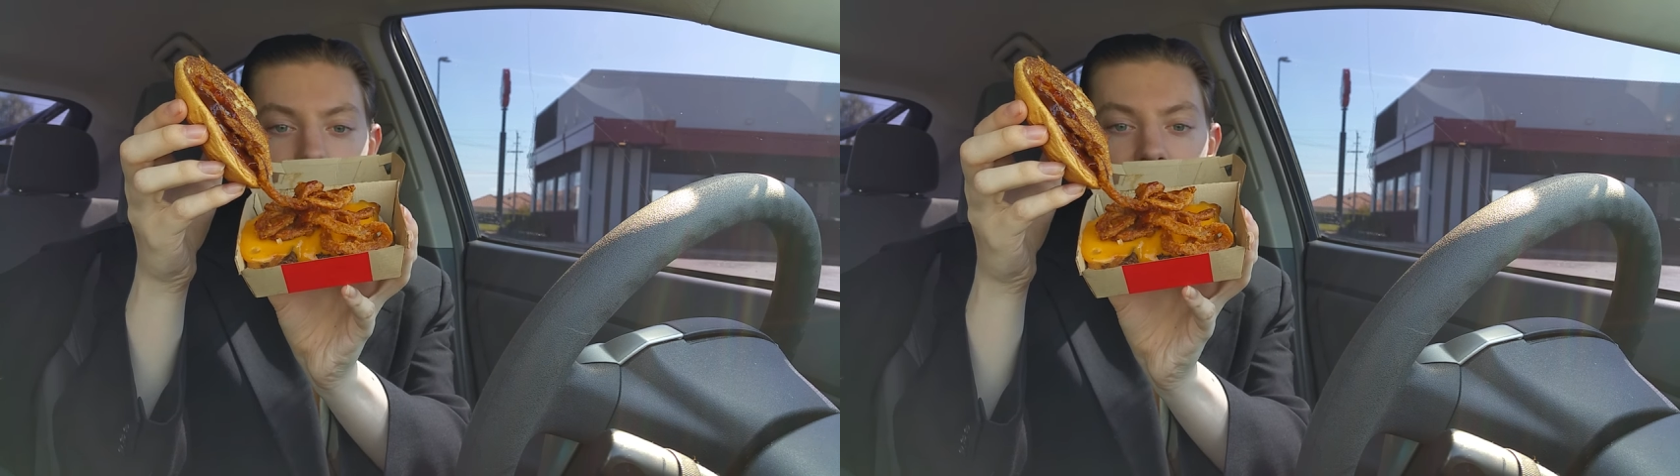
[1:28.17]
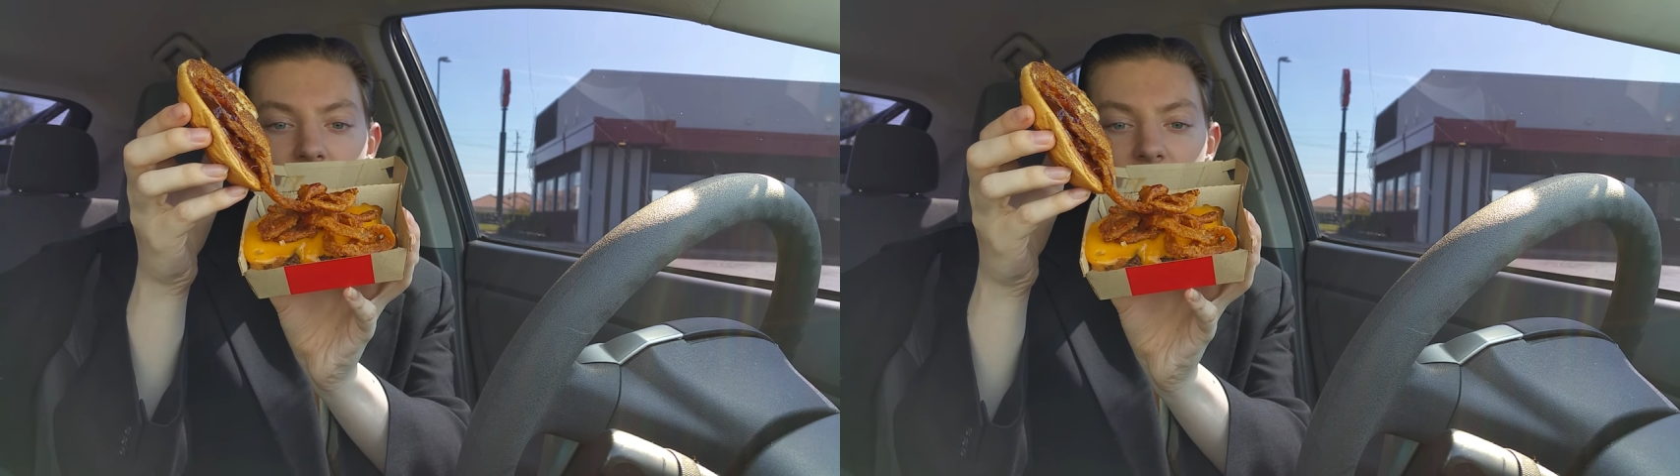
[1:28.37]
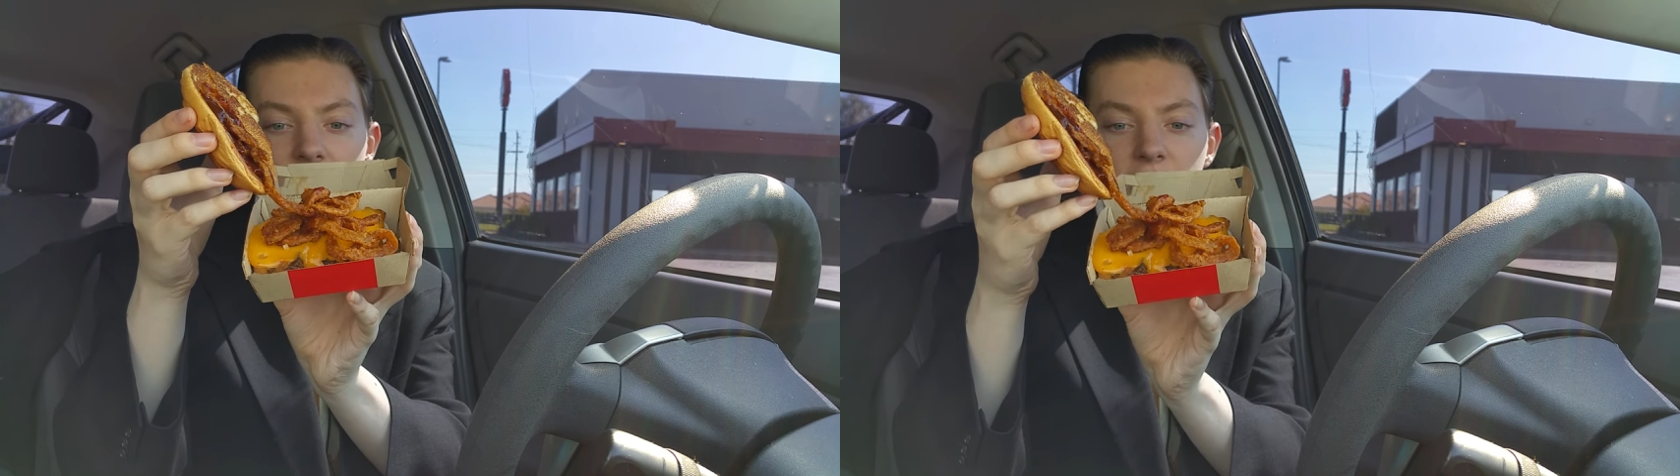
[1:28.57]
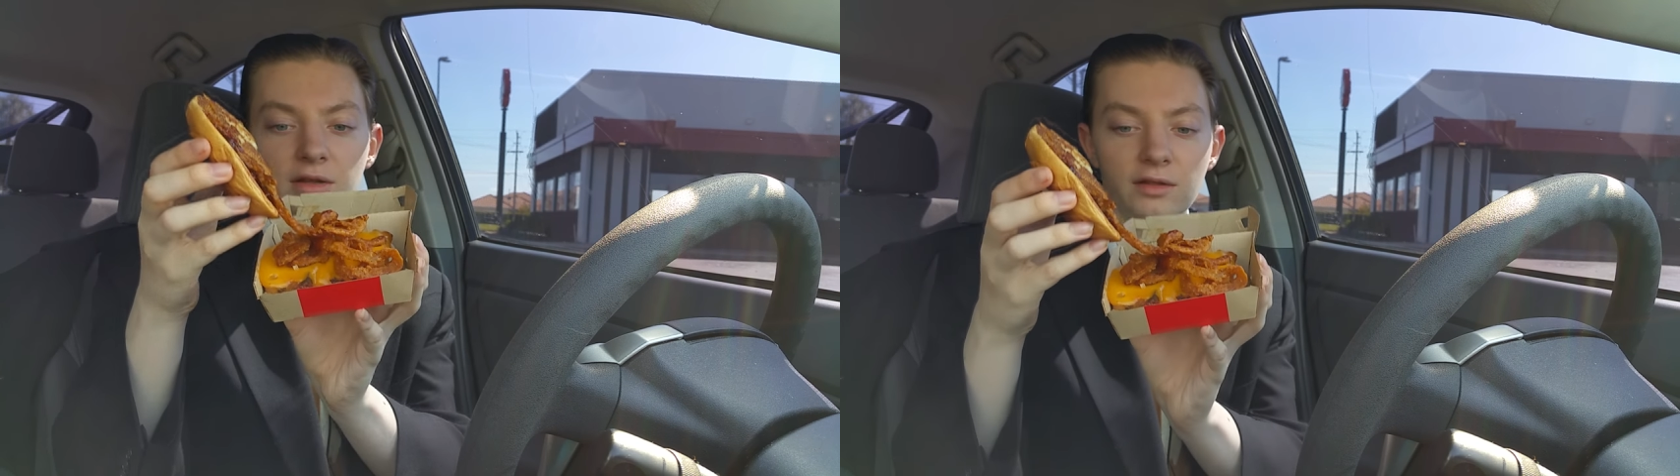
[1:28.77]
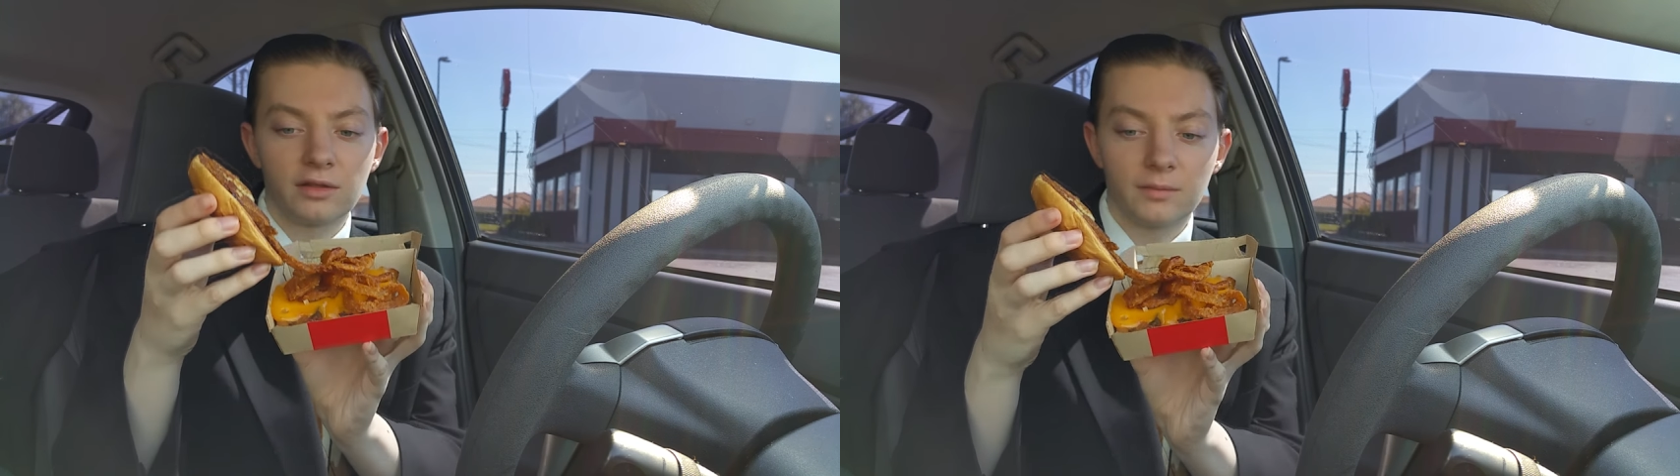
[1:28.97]
fried
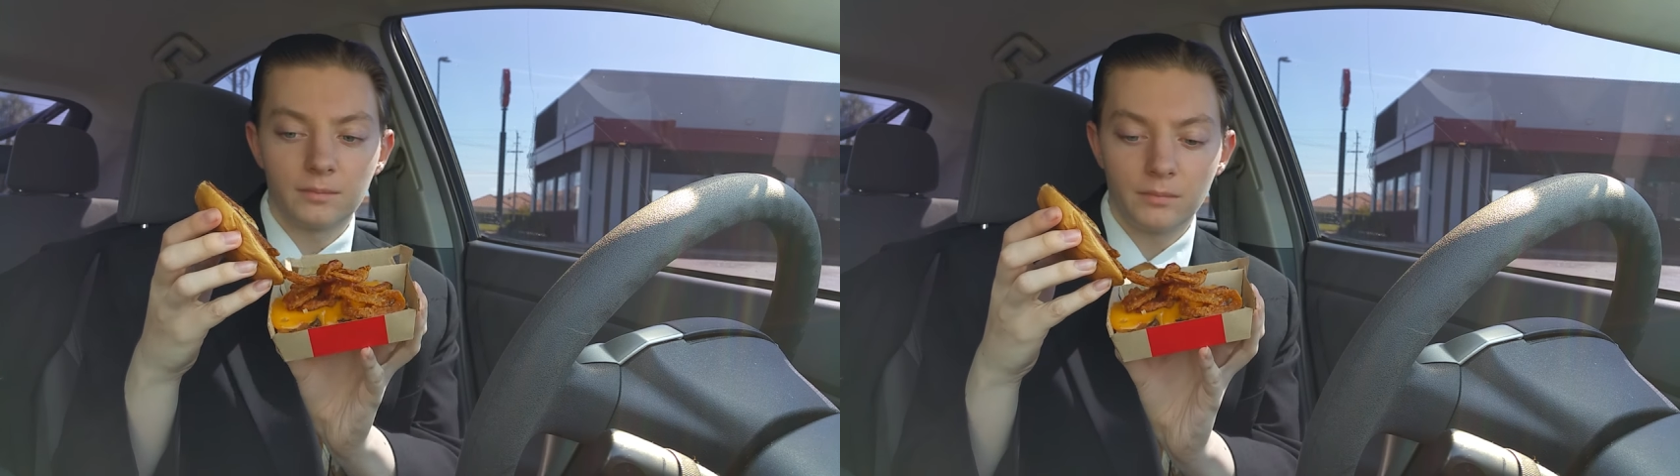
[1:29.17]
onions,